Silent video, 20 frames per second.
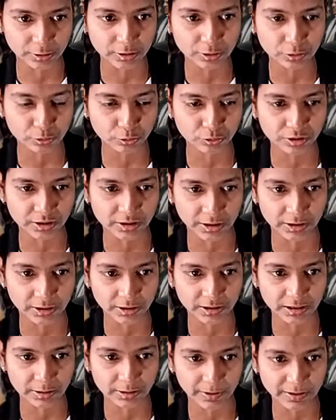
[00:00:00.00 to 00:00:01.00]
in two states,
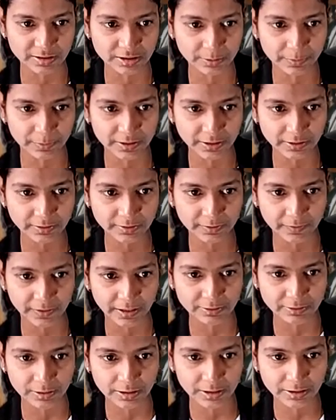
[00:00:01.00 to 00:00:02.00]
in Himachal Pradesh
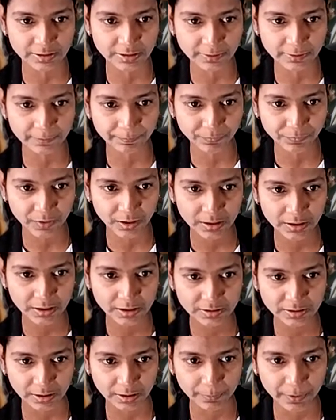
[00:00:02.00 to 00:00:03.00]
as well as in
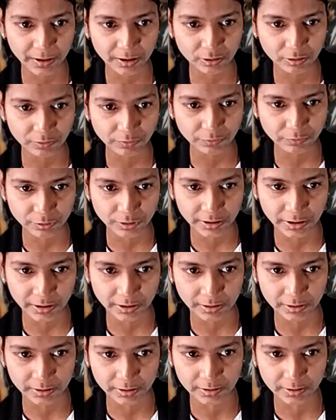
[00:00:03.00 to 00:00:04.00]
some part of
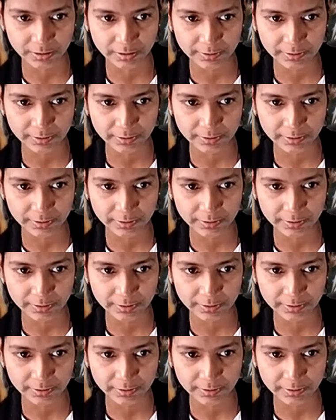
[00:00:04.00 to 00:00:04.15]
Uttarakhand.